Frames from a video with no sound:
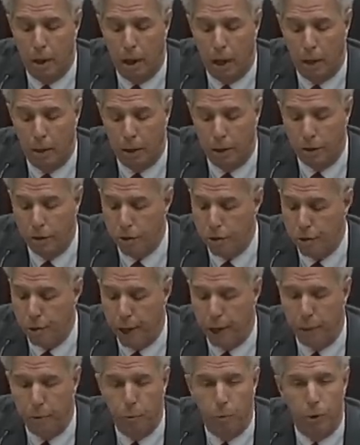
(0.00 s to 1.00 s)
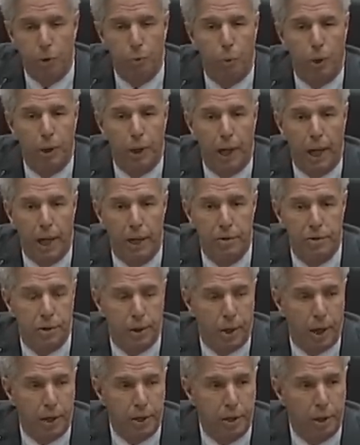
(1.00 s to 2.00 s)
I'll illustrate with one case
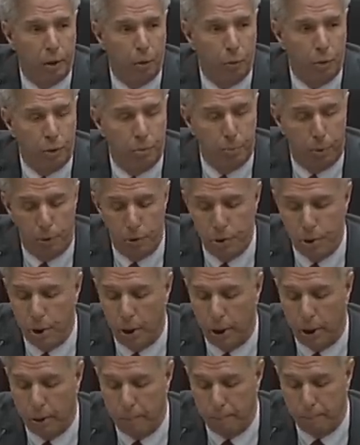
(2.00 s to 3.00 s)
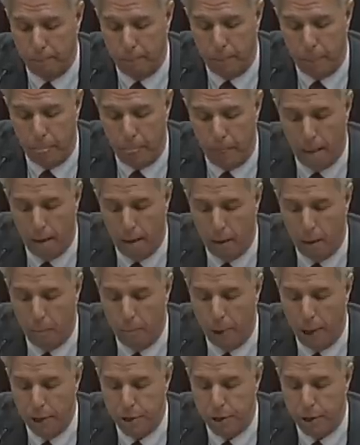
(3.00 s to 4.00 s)
that I dealt with personally. A
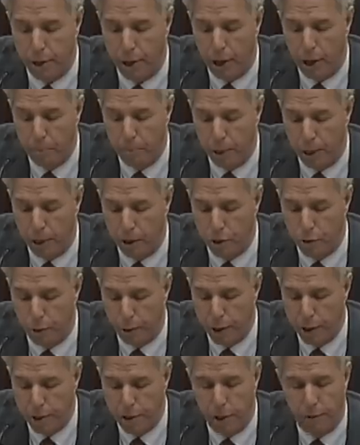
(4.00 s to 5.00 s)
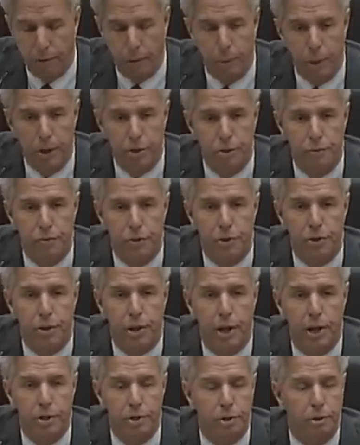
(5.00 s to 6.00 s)
patient came in at 27 weeks of
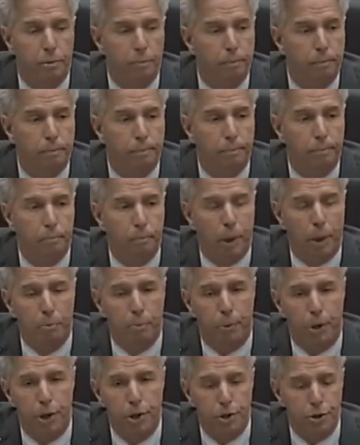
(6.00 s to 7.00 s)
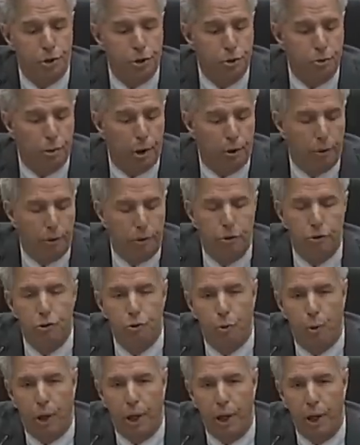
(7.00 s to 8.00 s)
gestation, blood pressure
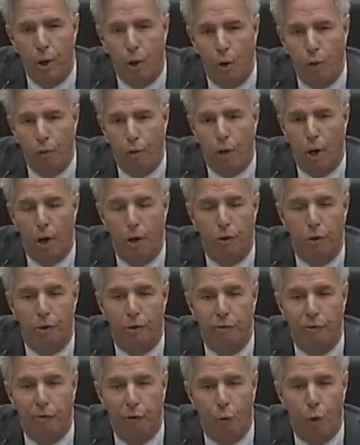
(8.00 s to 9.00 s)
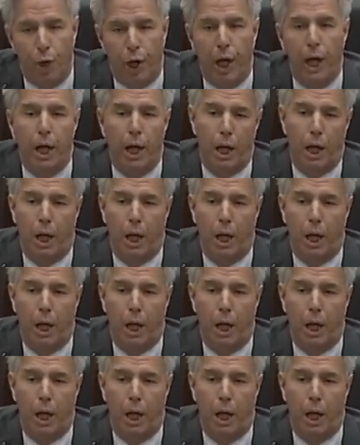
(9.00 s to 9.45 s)
220 over 140.